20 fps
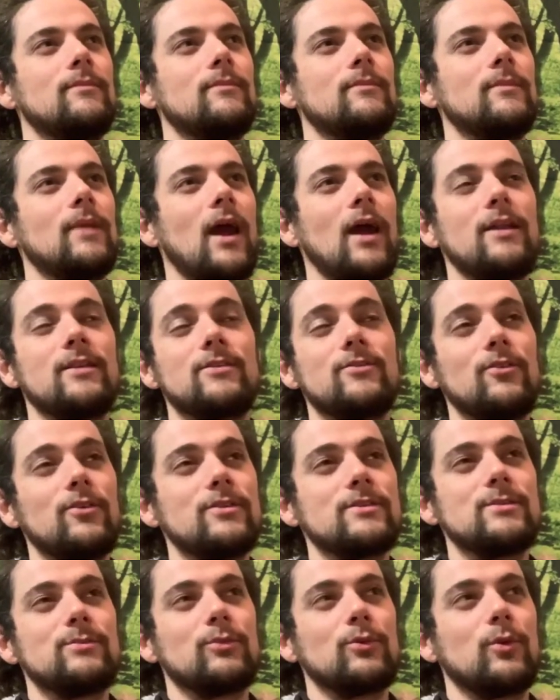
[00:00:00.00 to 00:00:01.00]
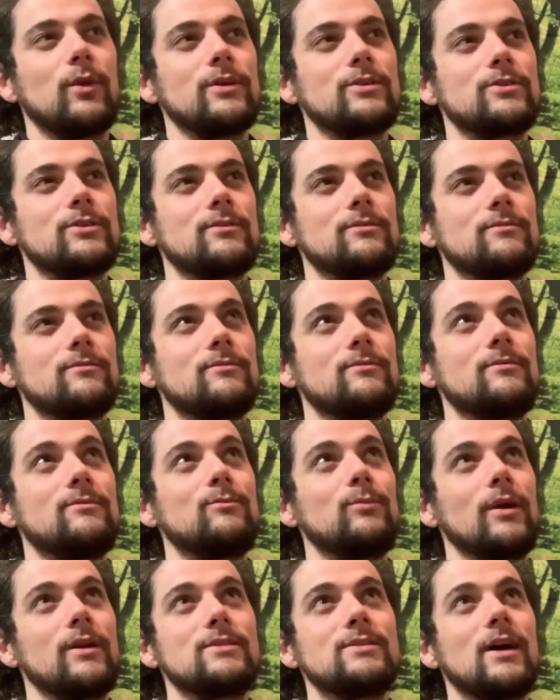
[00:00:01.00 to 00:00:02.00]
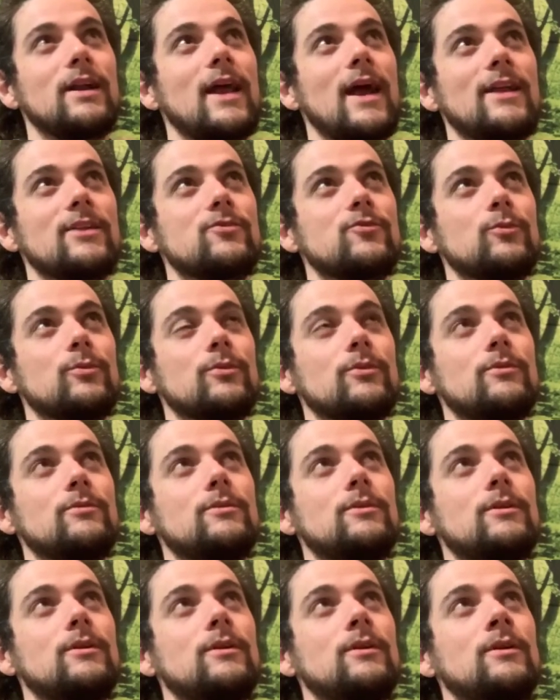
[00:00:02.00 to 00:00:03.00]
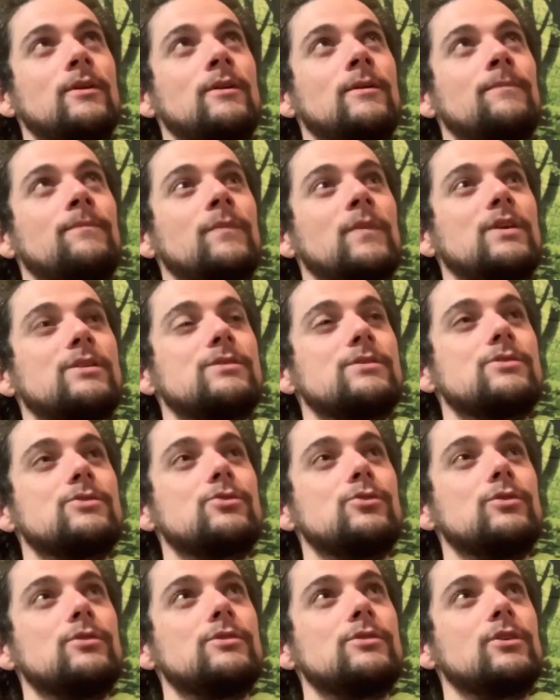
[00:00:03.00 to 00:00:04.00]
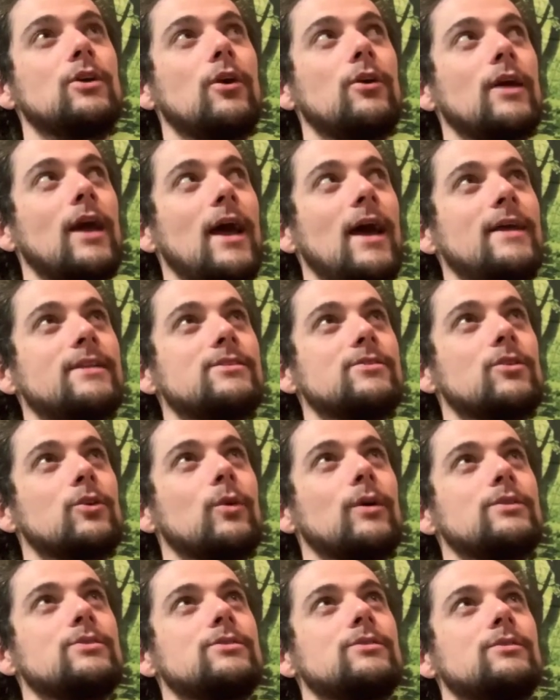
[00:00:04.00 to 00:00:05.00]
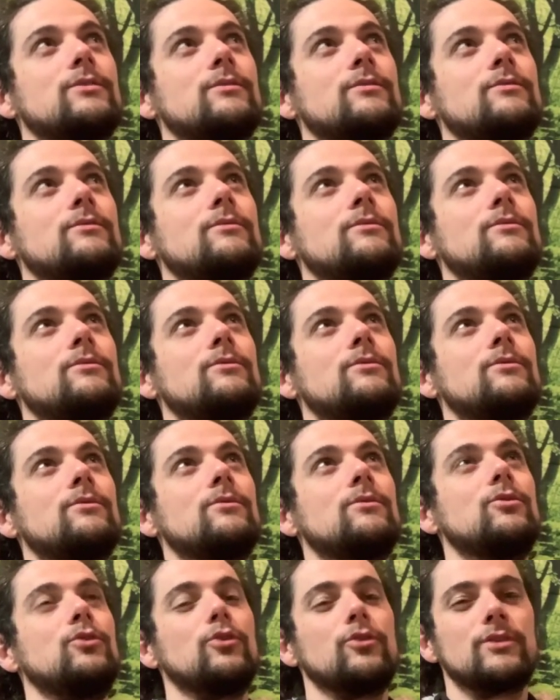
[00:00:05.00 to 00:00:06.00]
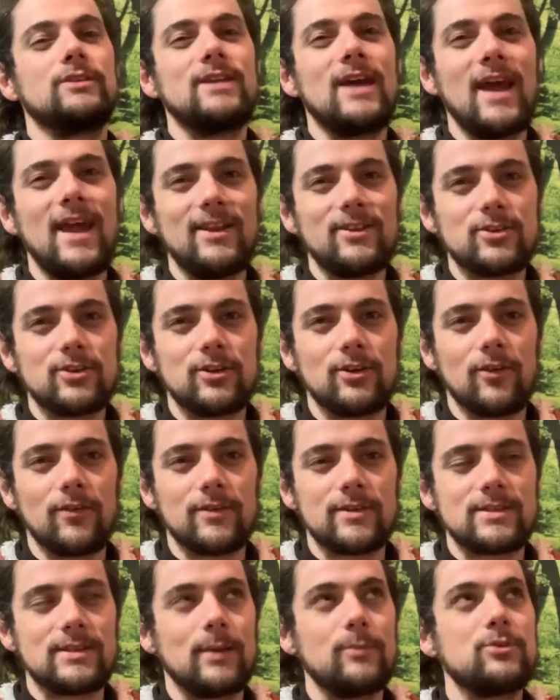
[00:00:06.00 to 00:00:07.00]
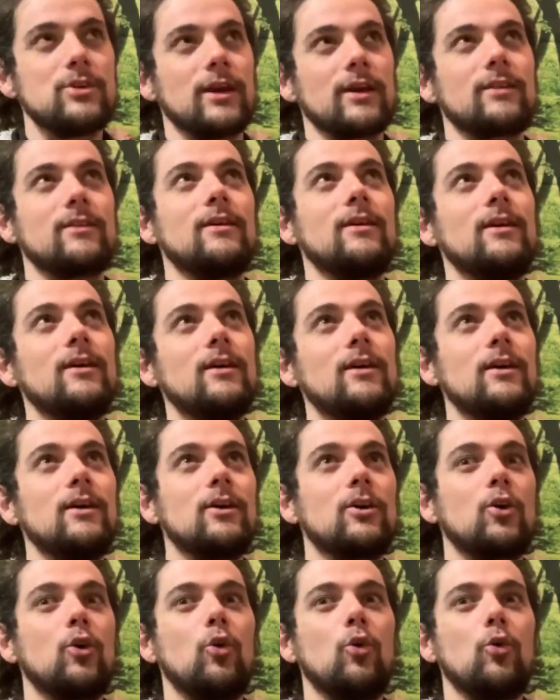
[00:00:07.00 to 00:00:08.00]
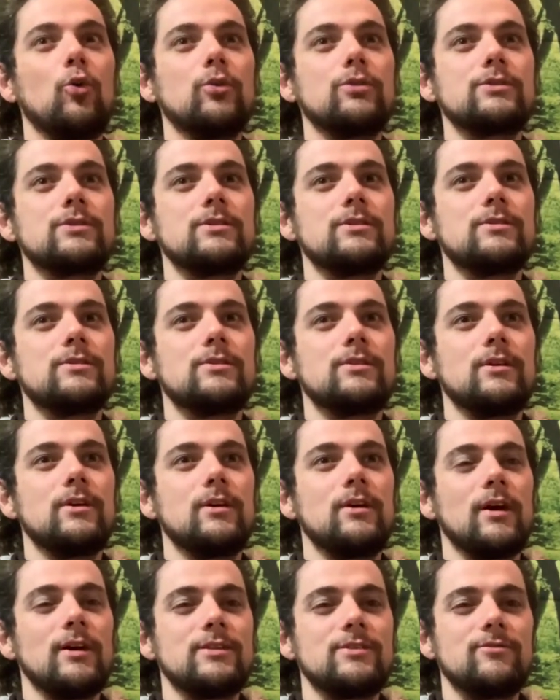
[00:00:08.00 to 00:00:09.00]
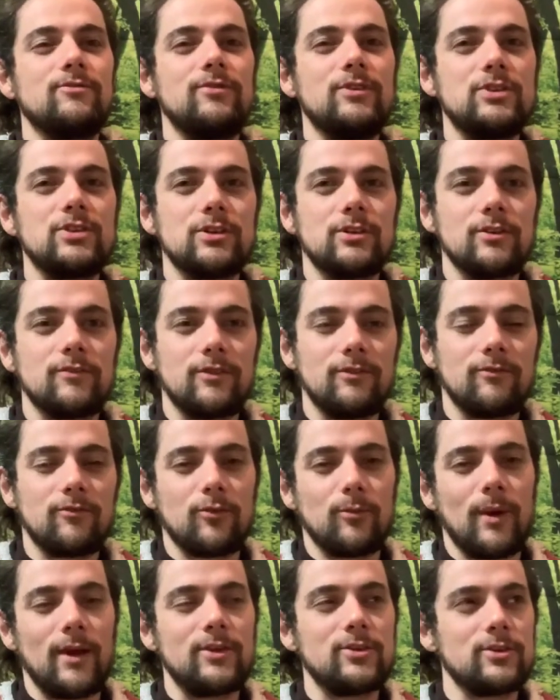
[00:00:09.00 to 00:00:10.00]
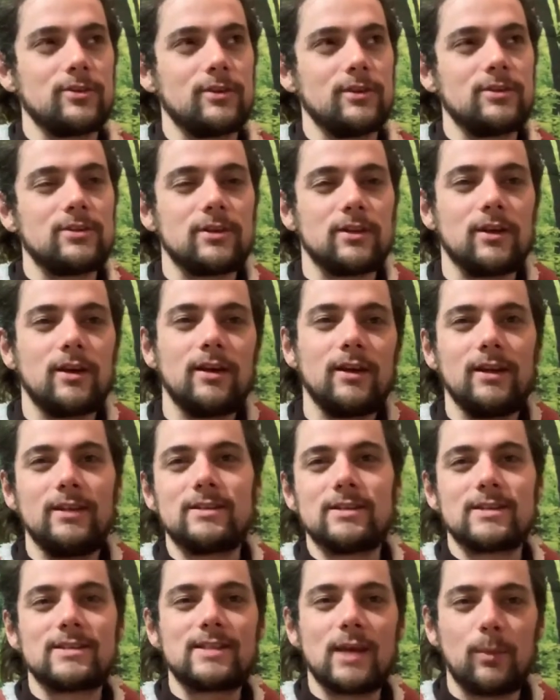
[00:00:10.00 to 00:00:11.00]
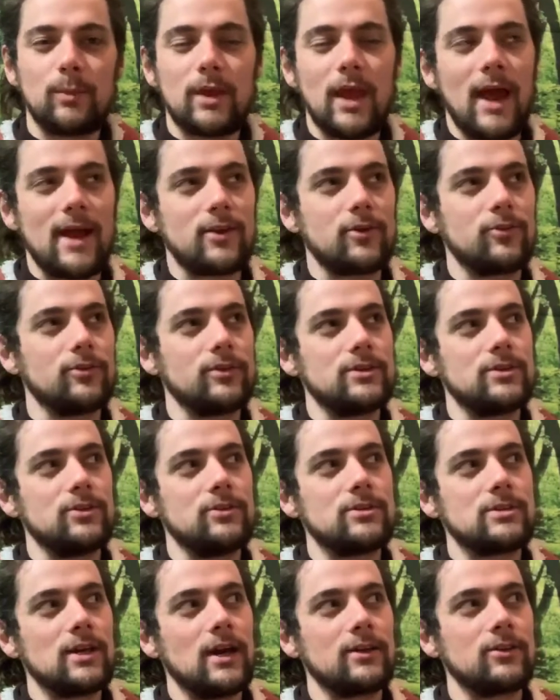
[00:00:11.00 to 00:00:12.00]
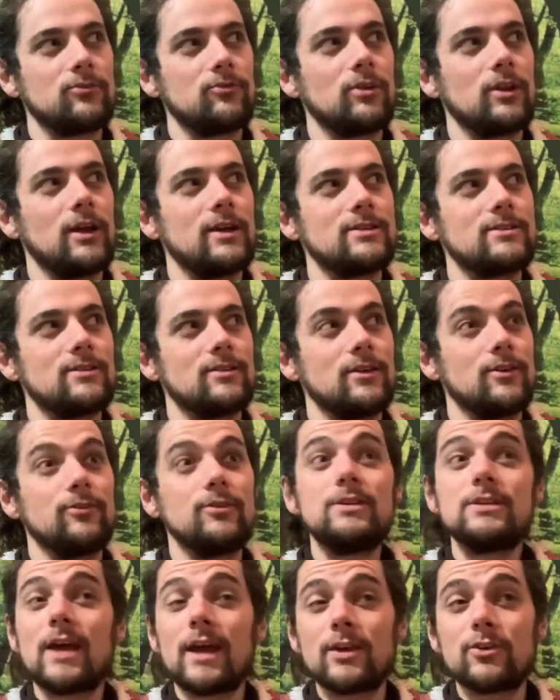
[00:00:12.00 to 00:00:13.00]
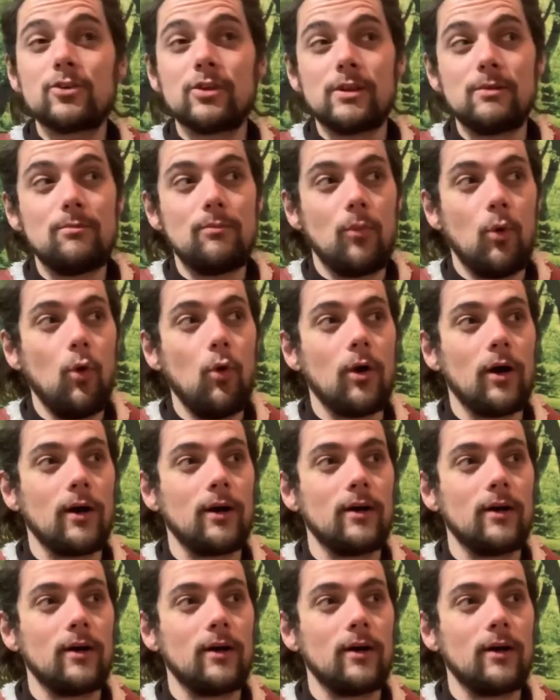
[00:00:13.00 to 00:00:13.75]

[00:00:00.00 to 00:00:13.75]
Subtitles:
And it's a very simple question, but it's unanswerable. Because as soon as you go to answer the question, your attention on the subject causes a division of information into subcategories, and you start to realize that there is actually more